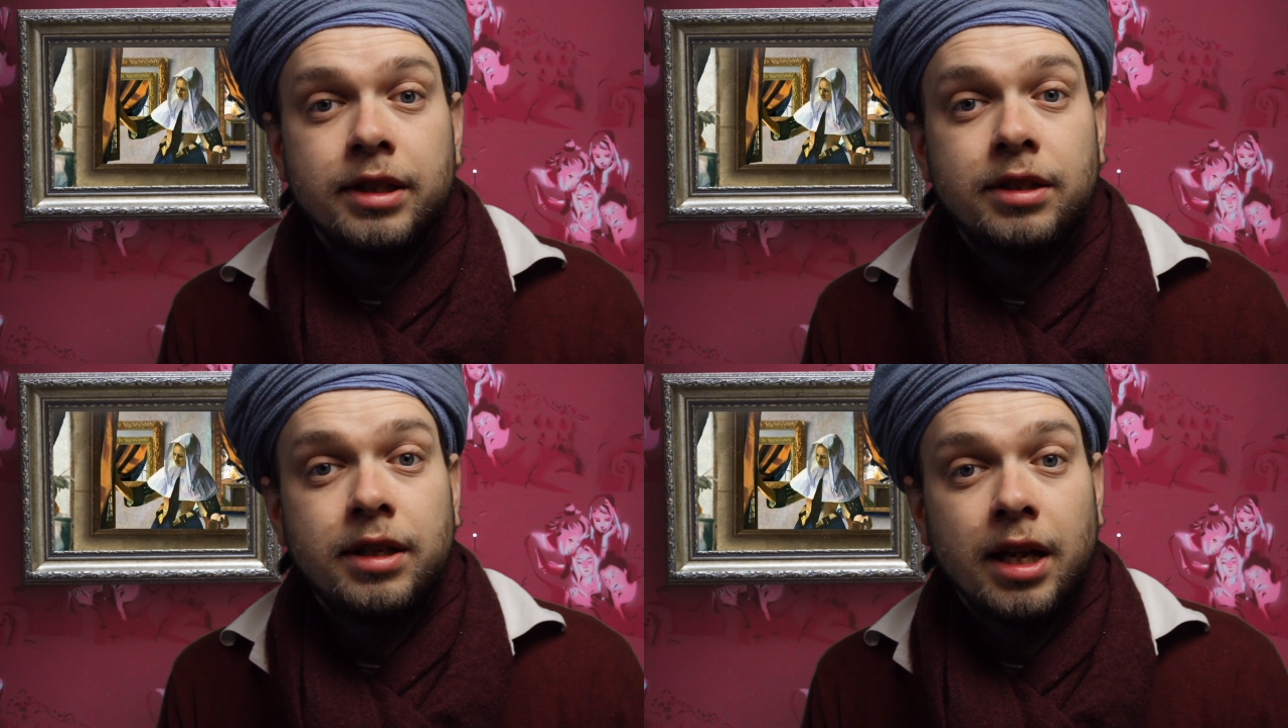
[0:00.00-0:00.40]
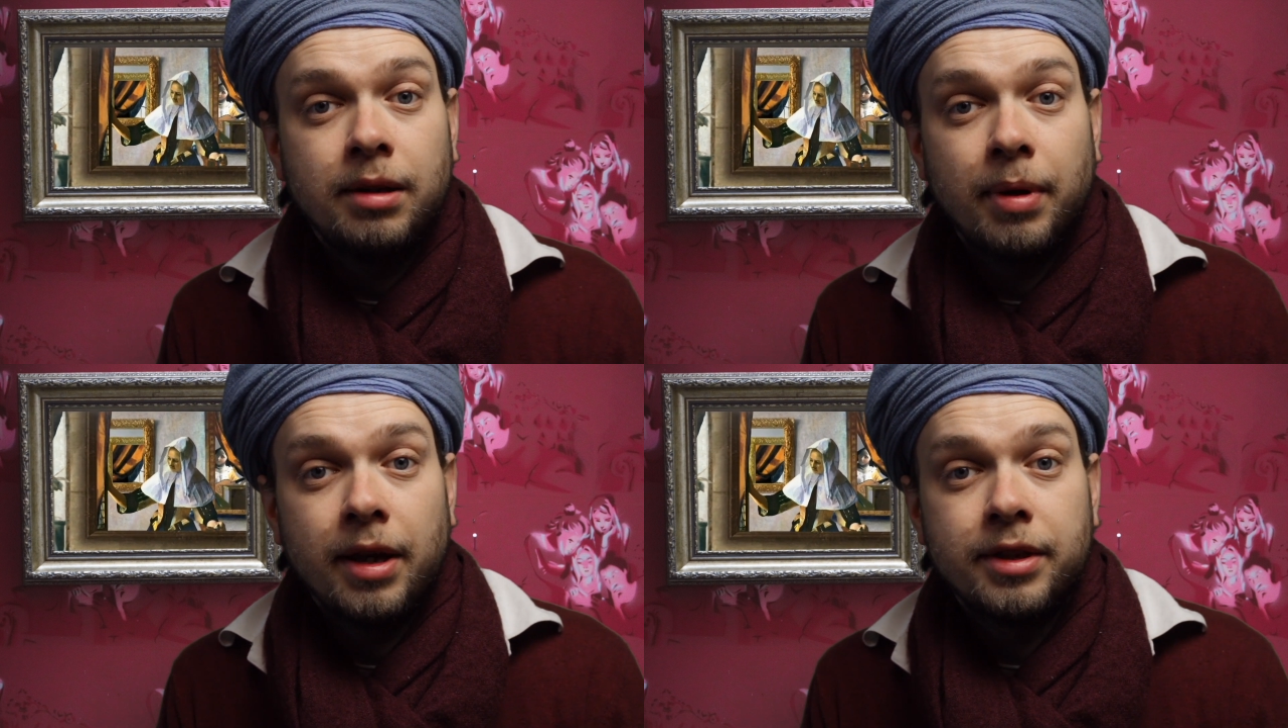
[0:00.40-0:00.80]
She's
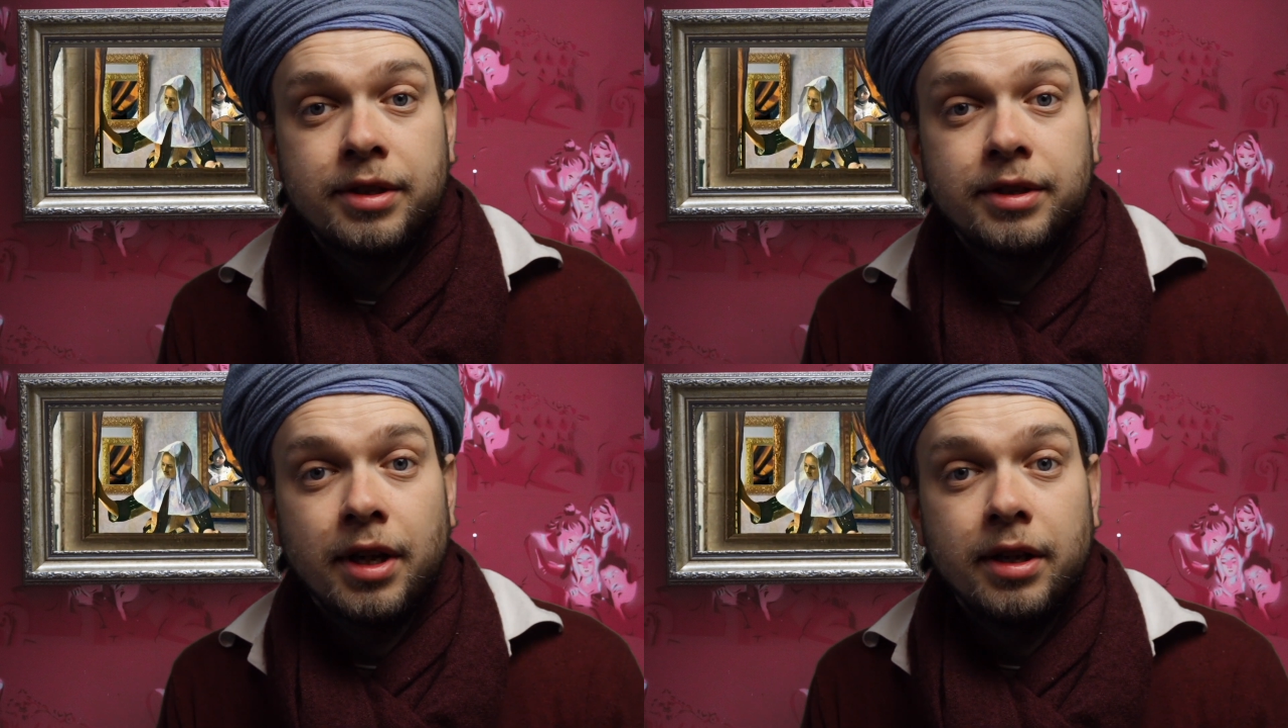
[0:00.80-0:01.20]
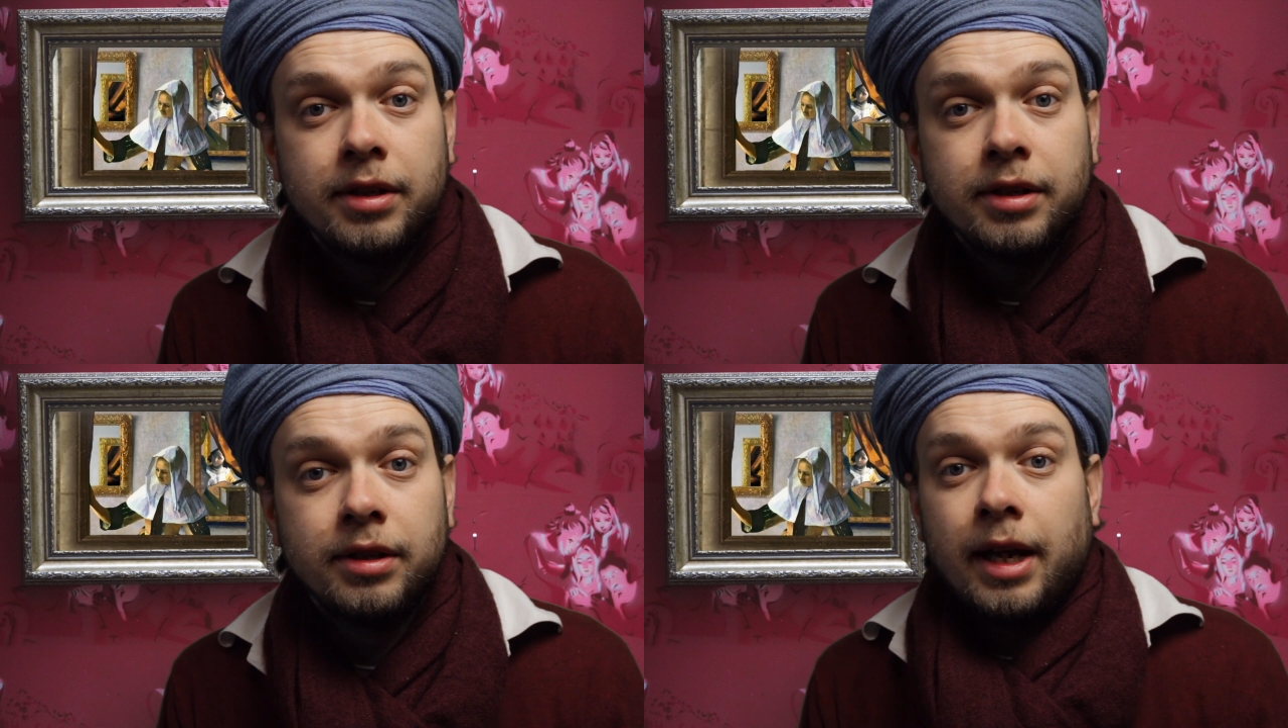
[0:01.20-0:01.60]
tainted by the
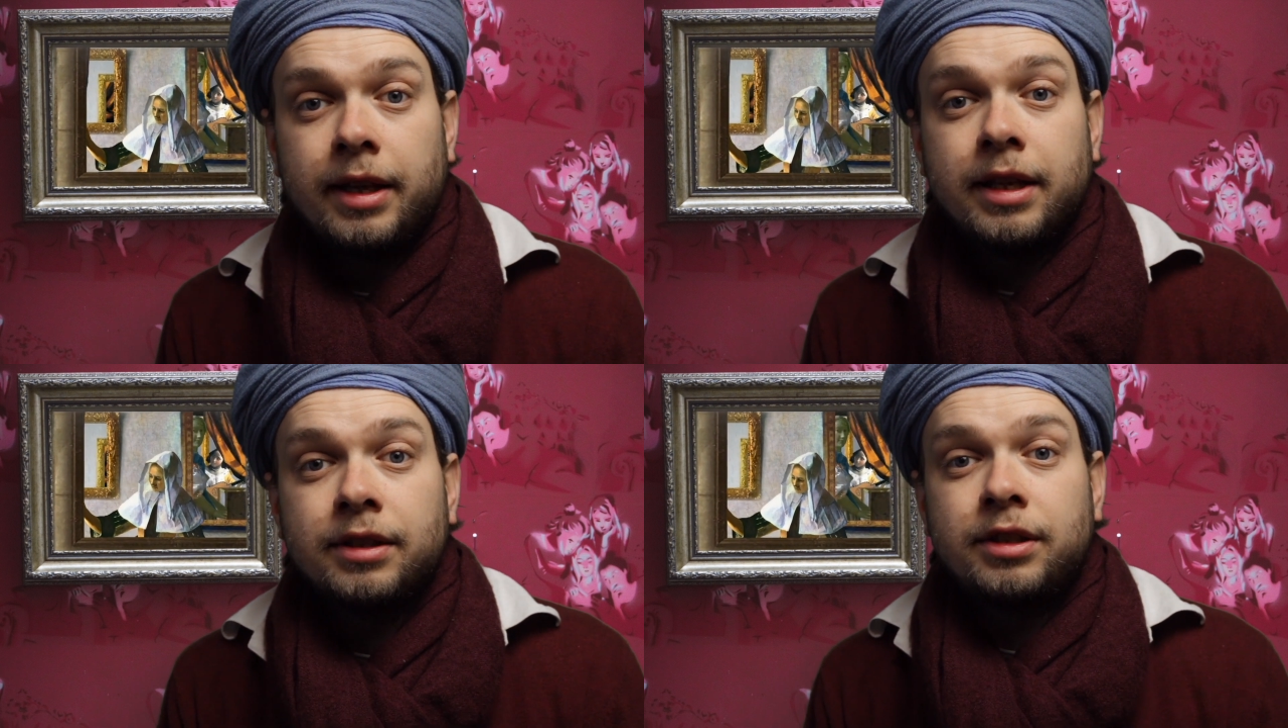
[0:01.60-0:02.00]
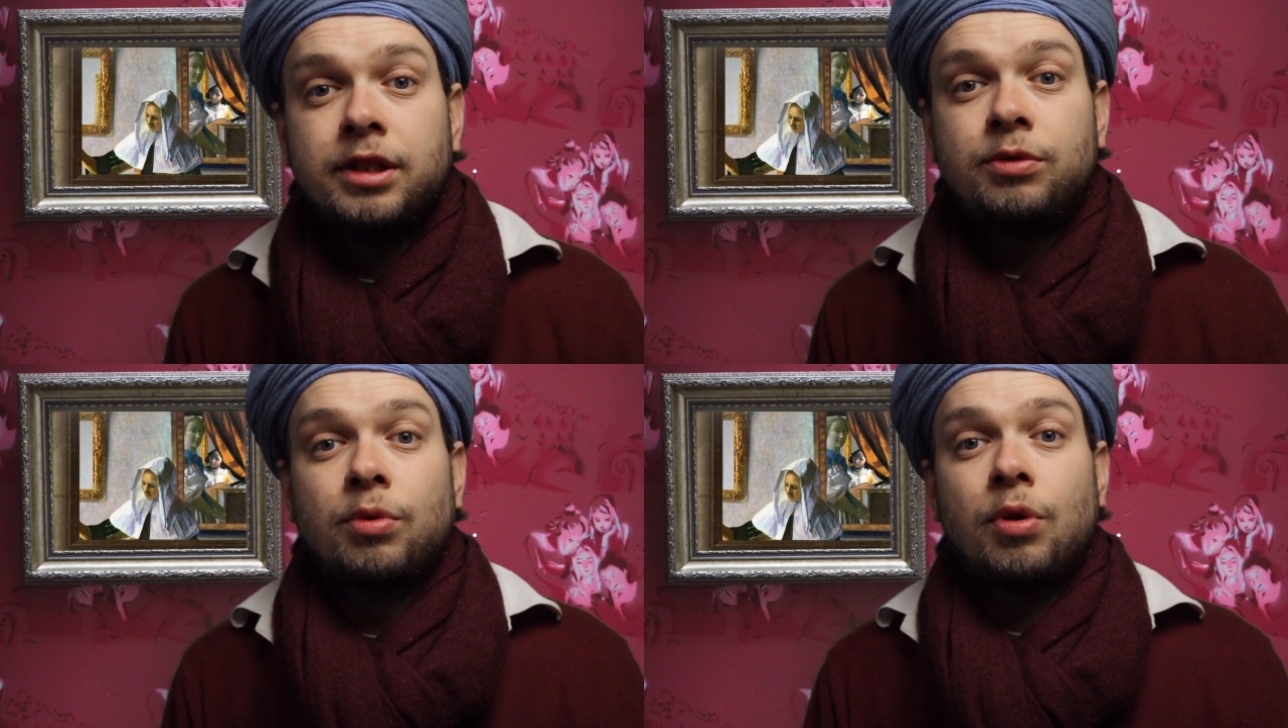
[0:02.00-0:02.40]
sun, and then
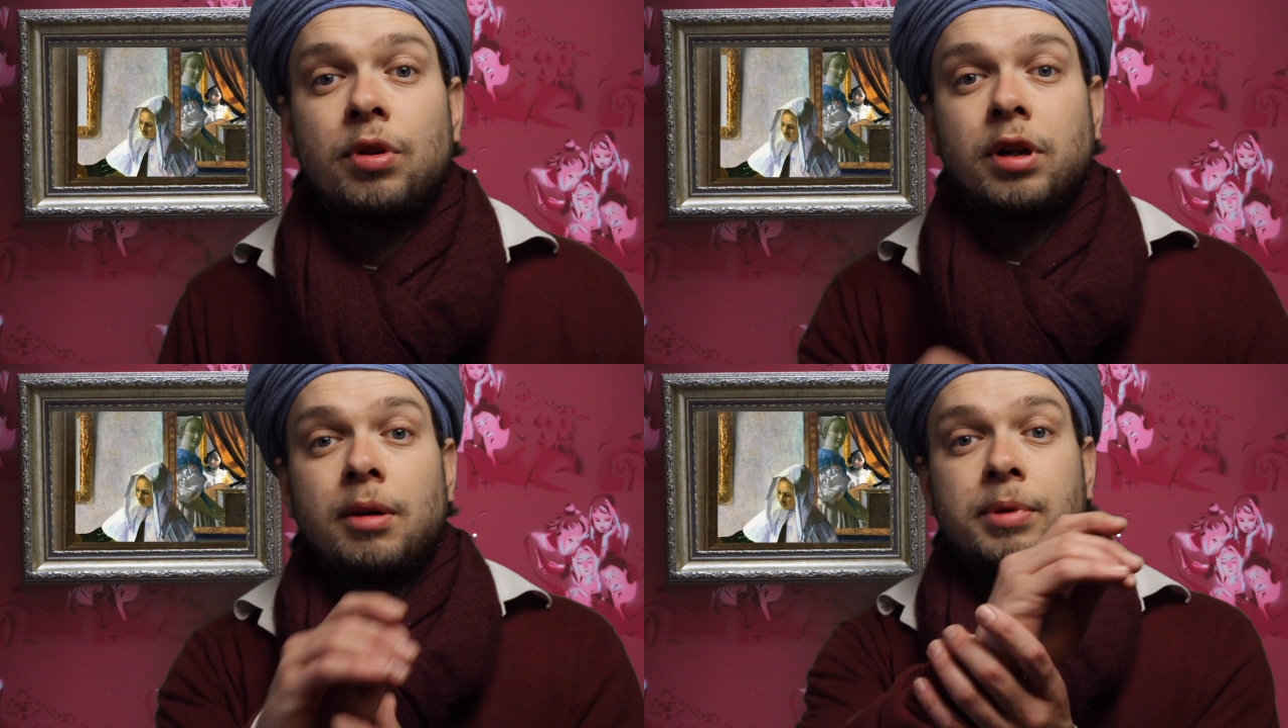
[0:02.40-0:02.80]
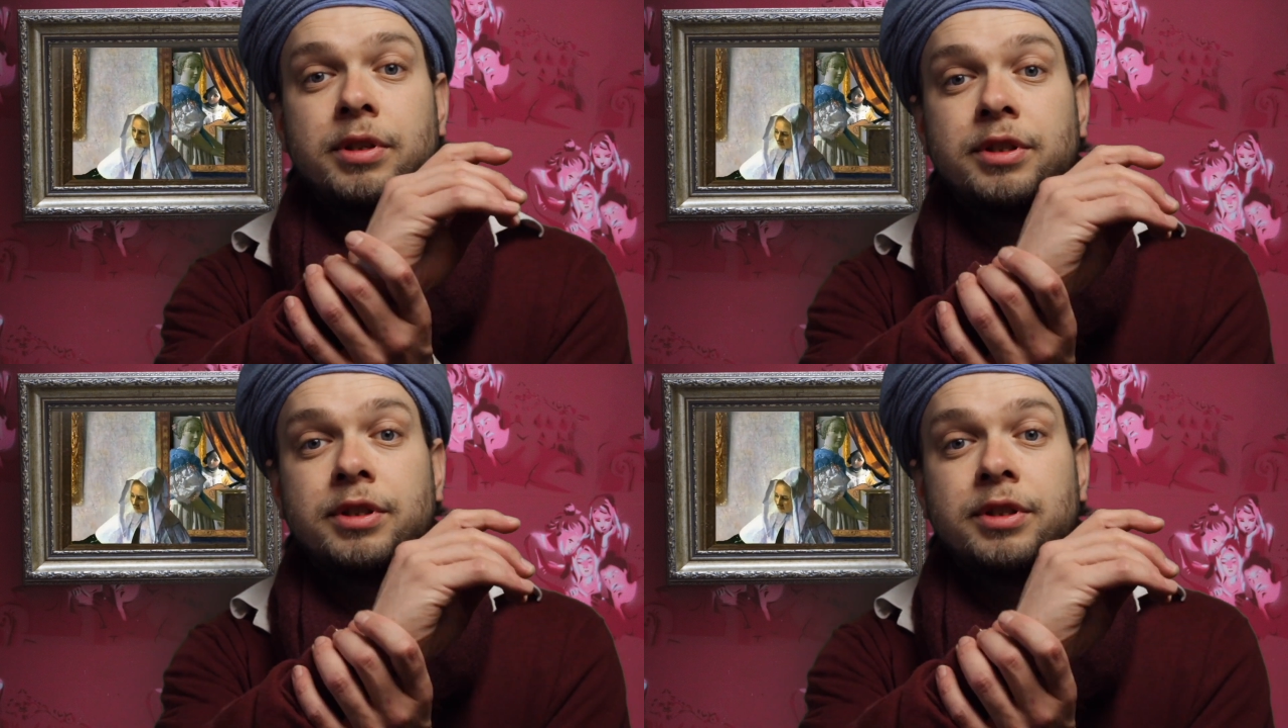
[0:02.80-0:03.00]
she's rolling up her